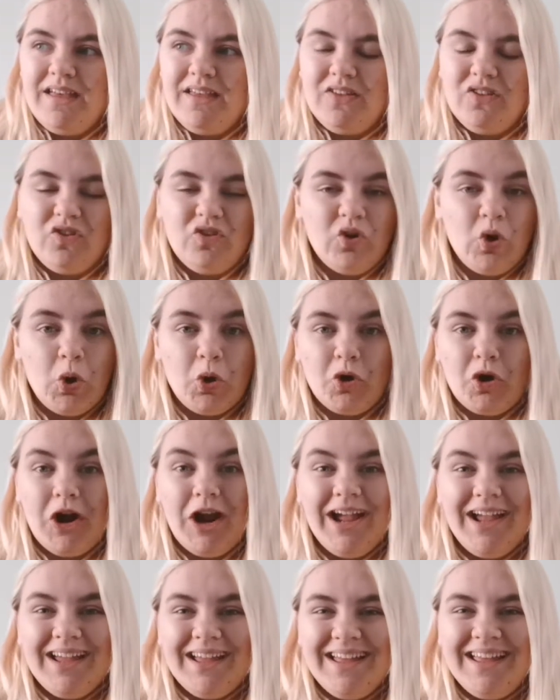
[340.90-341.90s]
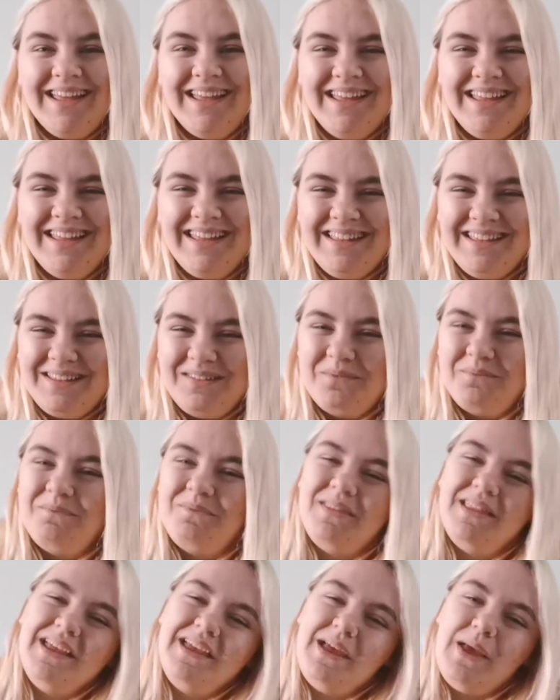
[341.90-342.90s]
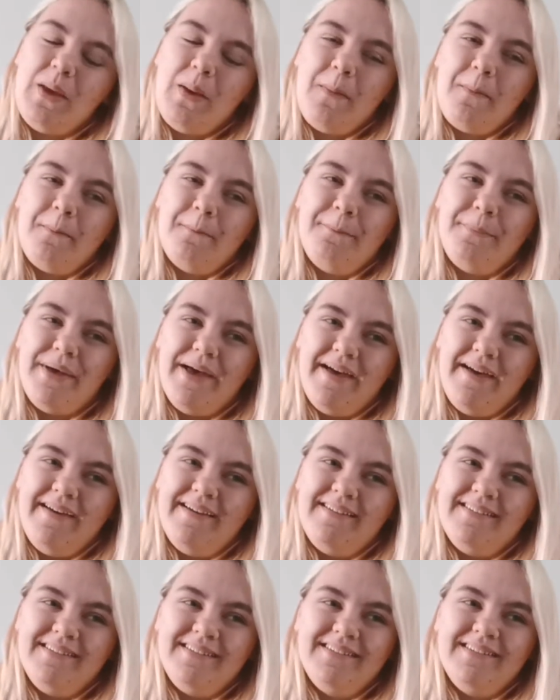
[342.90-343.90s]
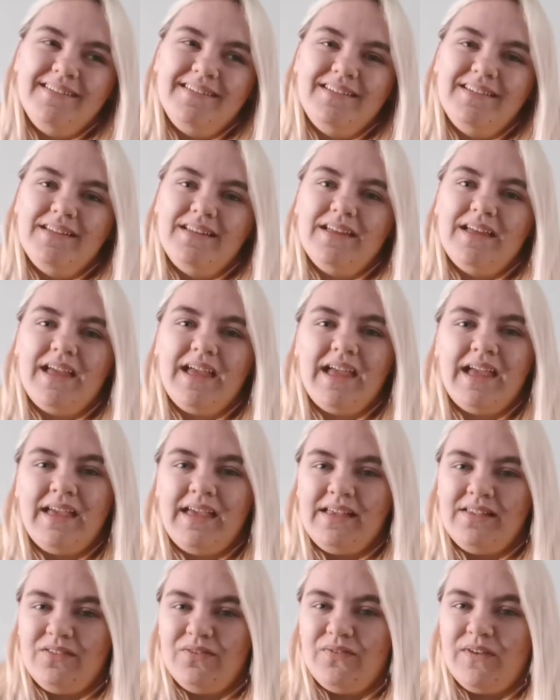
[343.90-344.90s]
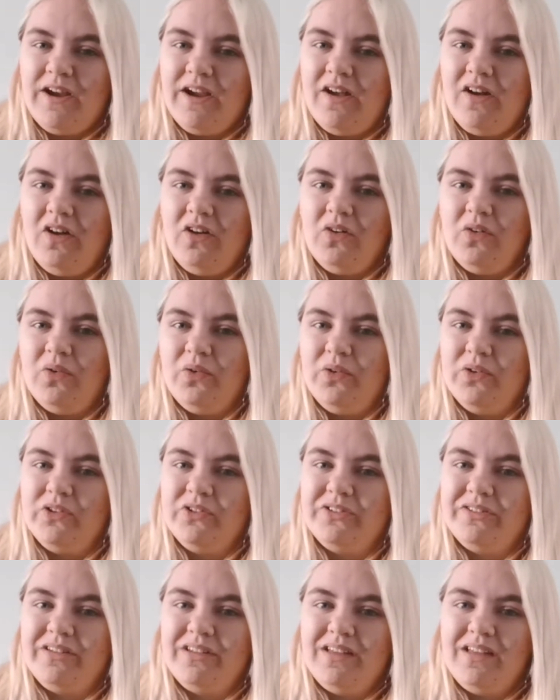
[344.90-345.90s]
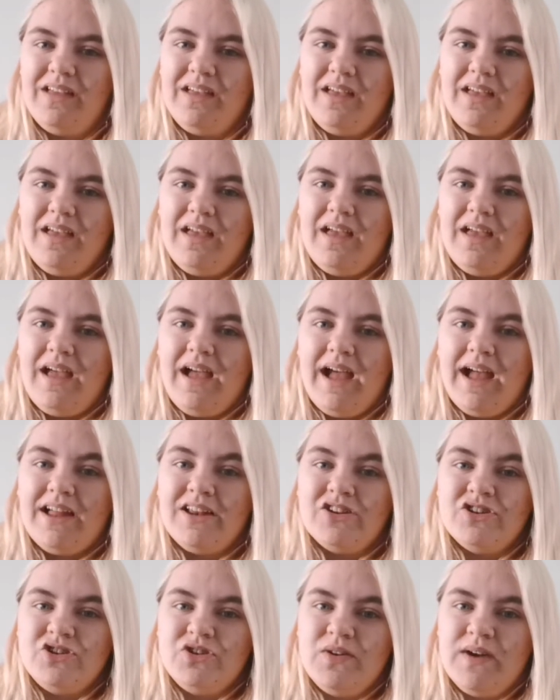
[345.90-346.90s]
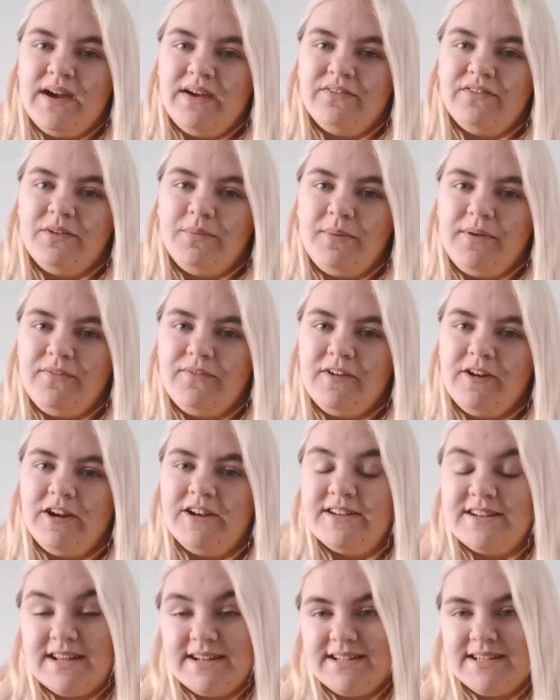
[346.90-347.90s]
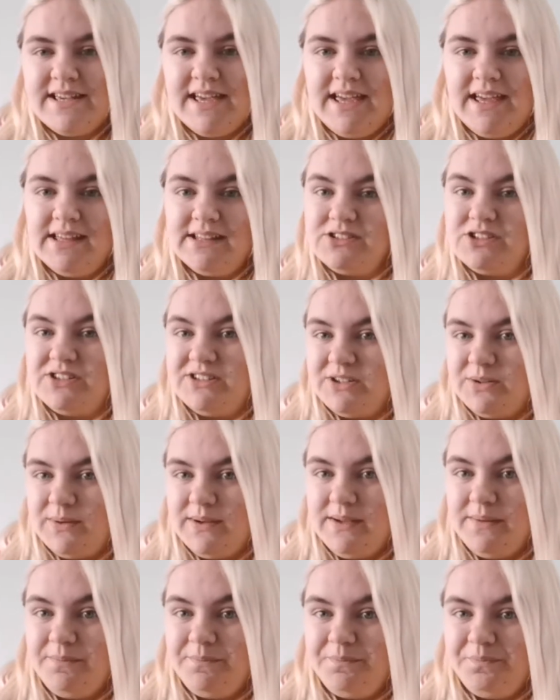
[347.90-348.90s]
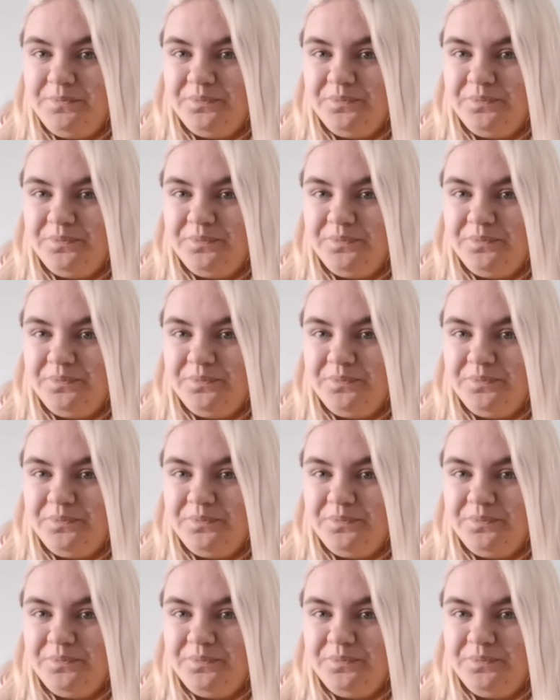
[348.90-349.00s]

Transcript: It's not great, but it is a very hard course and you have to be very dedicated to do it.